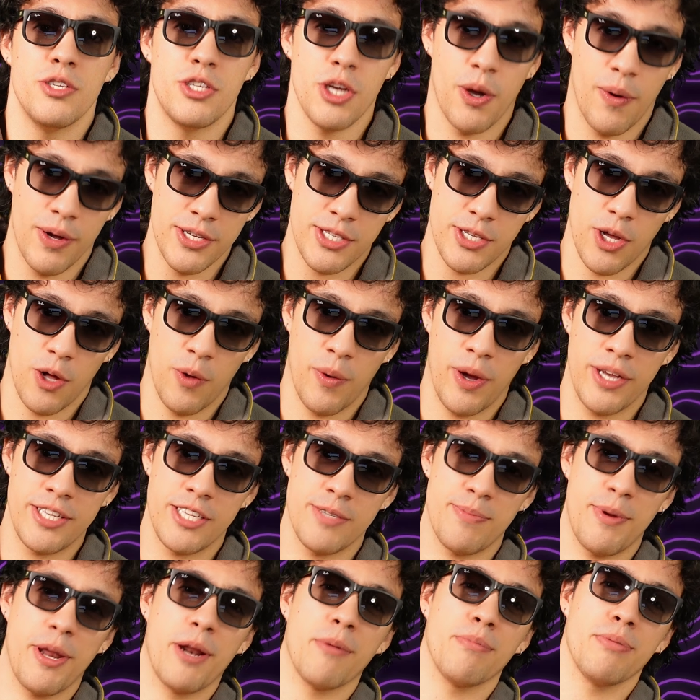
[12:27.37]
So as always,
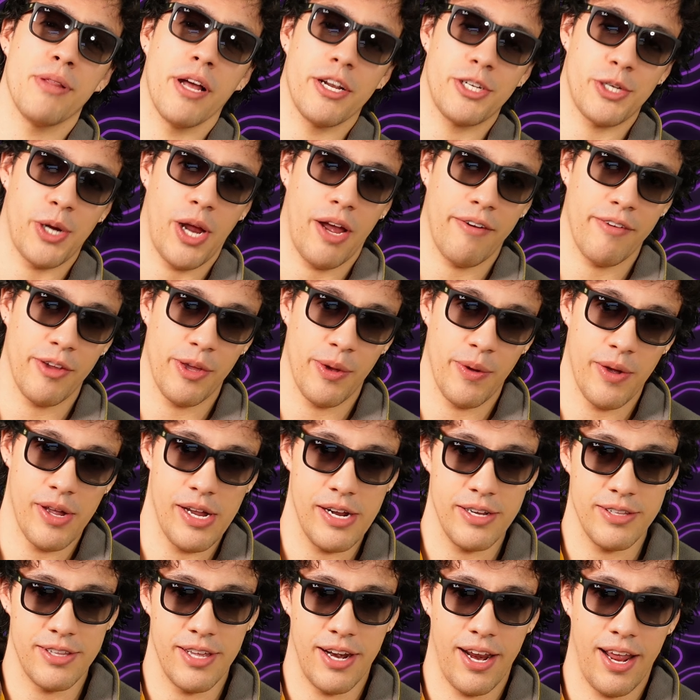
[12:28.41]
it's been a pleasure having you
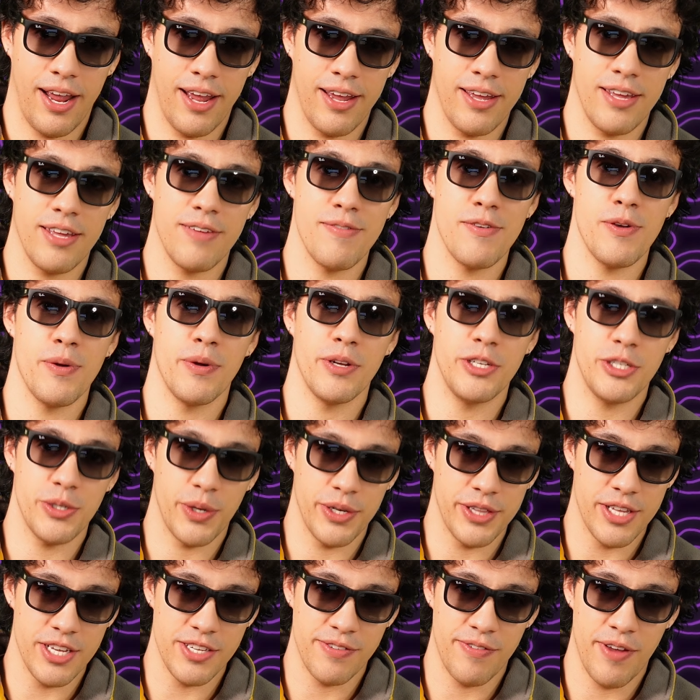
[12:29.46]
here today. If you
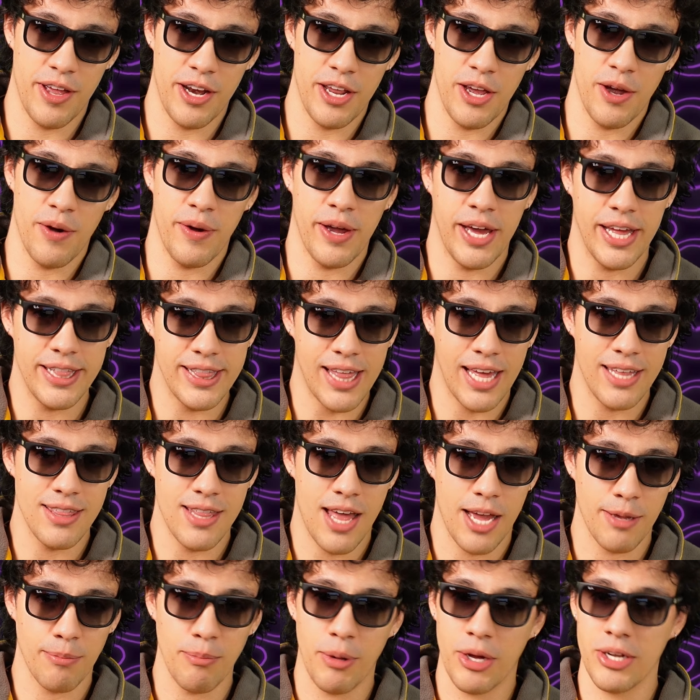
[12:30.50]
enjoyed this video, hit that
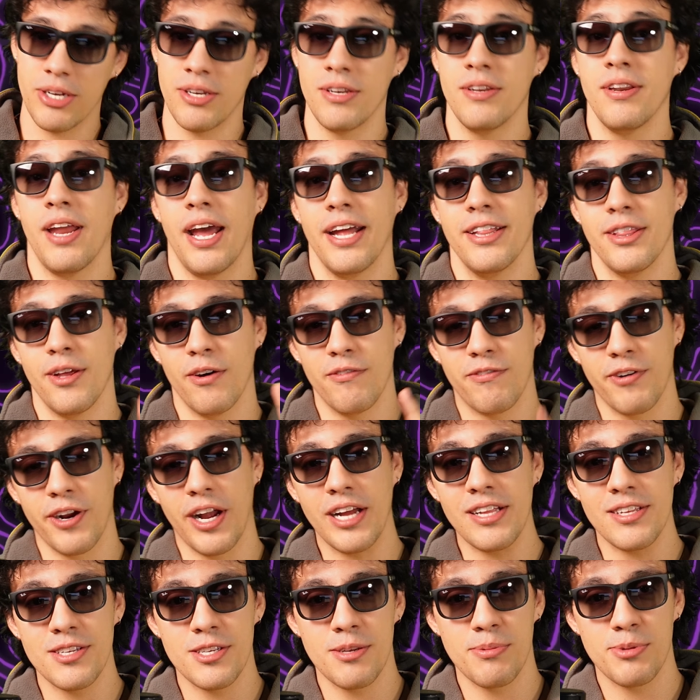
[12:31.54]
like button and don't
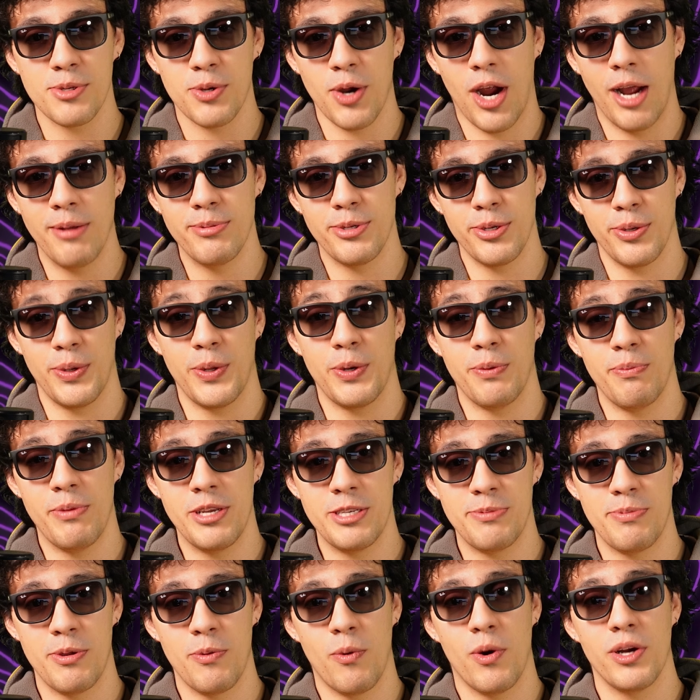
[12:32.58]
forget to subscribe so you don't
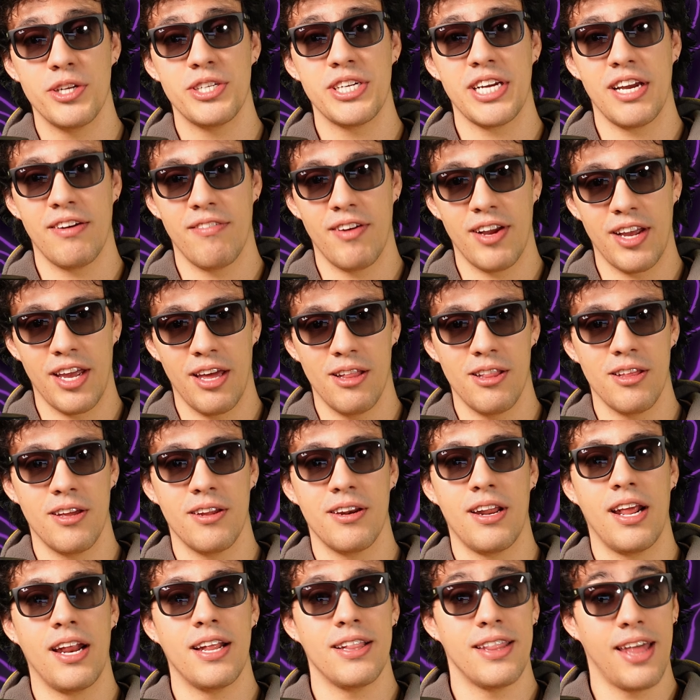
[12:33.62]
miss me watching
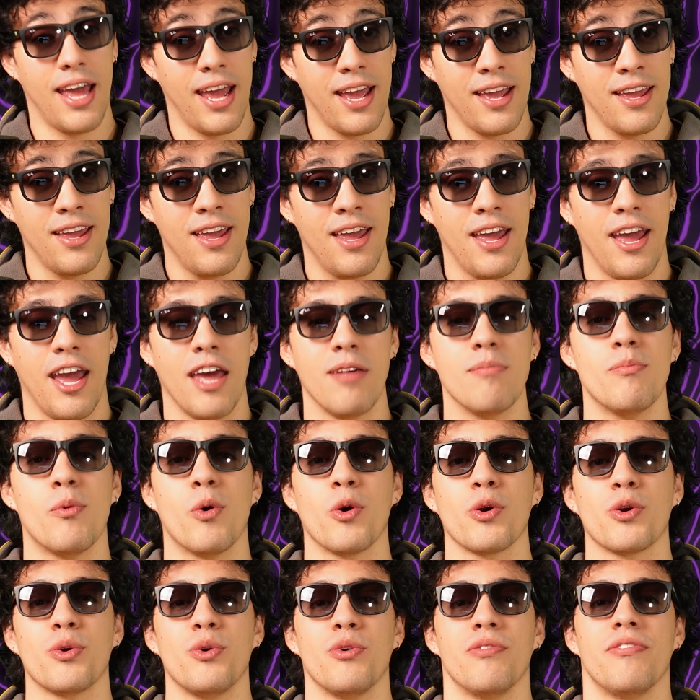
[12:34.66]
Evangelion in a day and
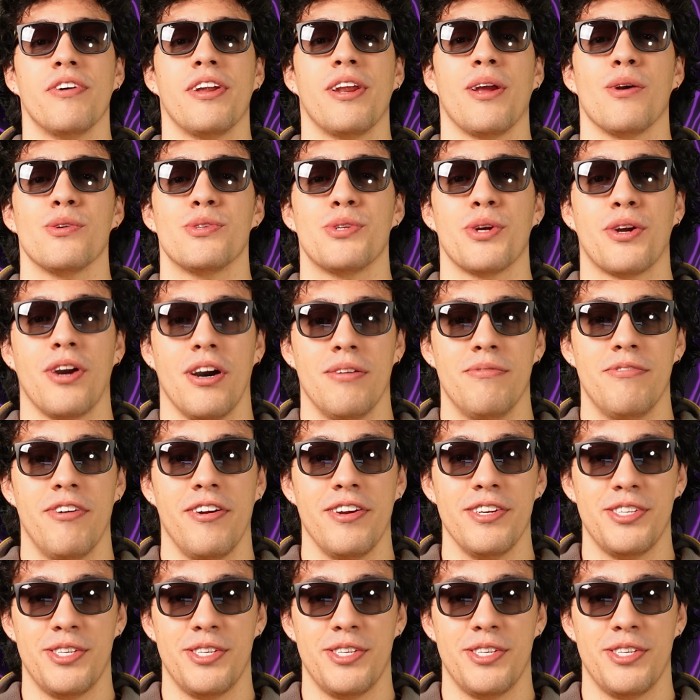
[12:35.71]
more cool videos to come very